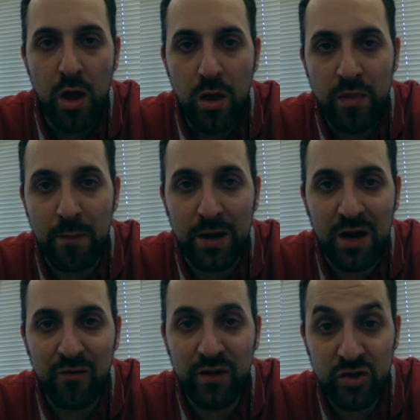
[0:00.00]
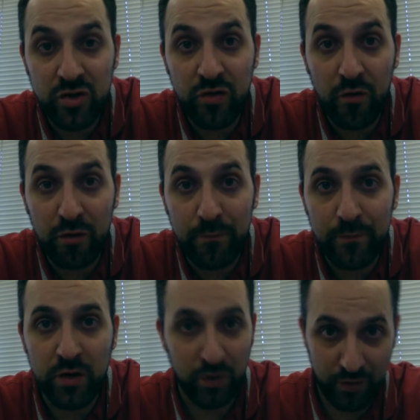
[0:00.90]
then my conversation is over
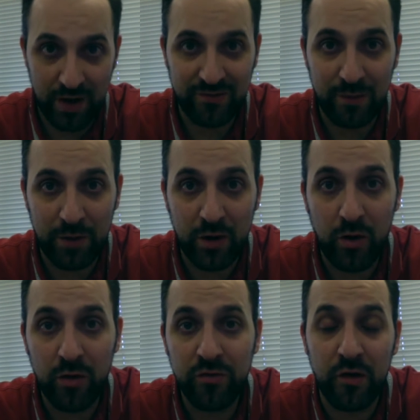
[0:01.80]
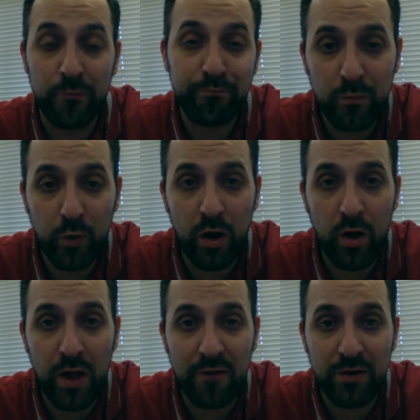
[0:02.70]
until the next time they call. So we all
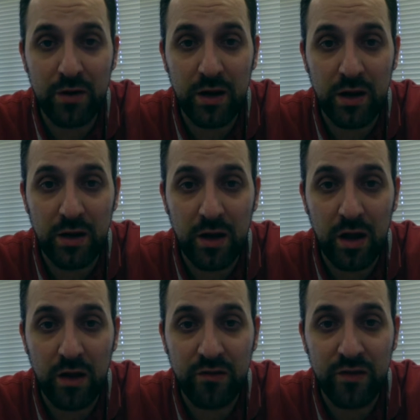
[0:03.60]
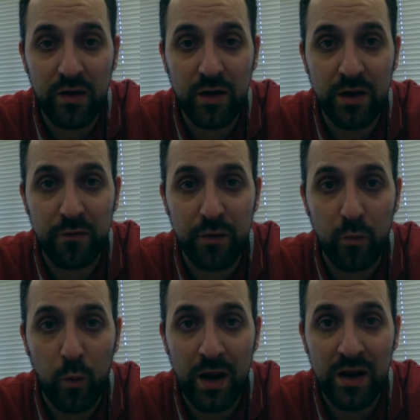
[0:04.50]
have it in slightly different
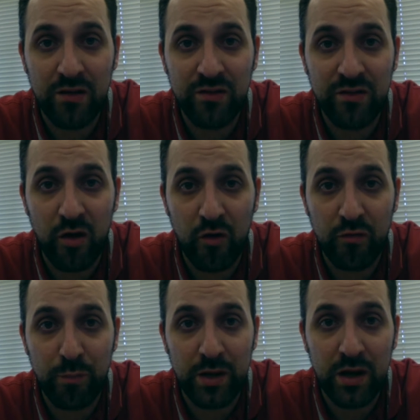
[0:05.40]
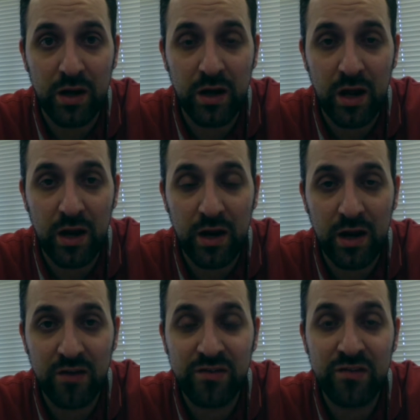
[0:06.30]
ways of being, and I
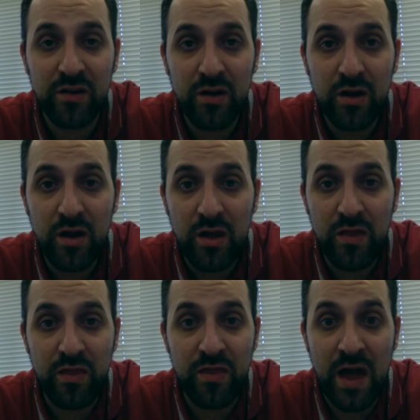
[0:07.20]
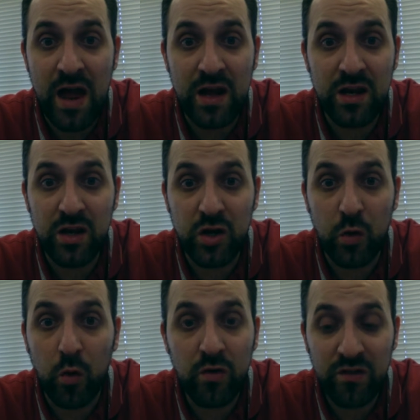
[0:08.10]
guess that
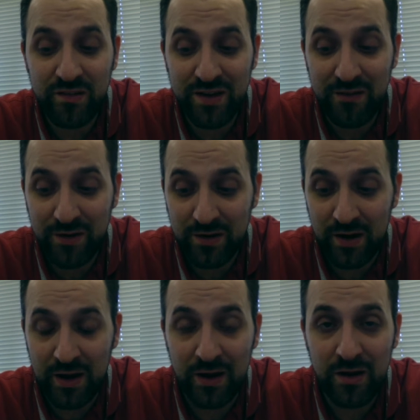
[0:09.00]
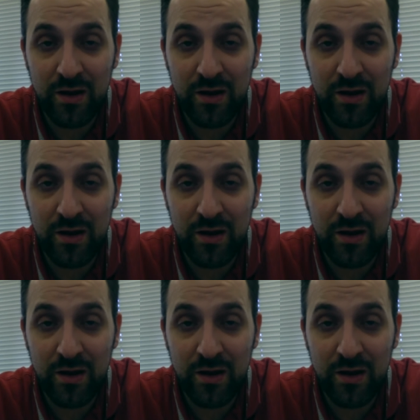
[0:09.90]
yours is giving day.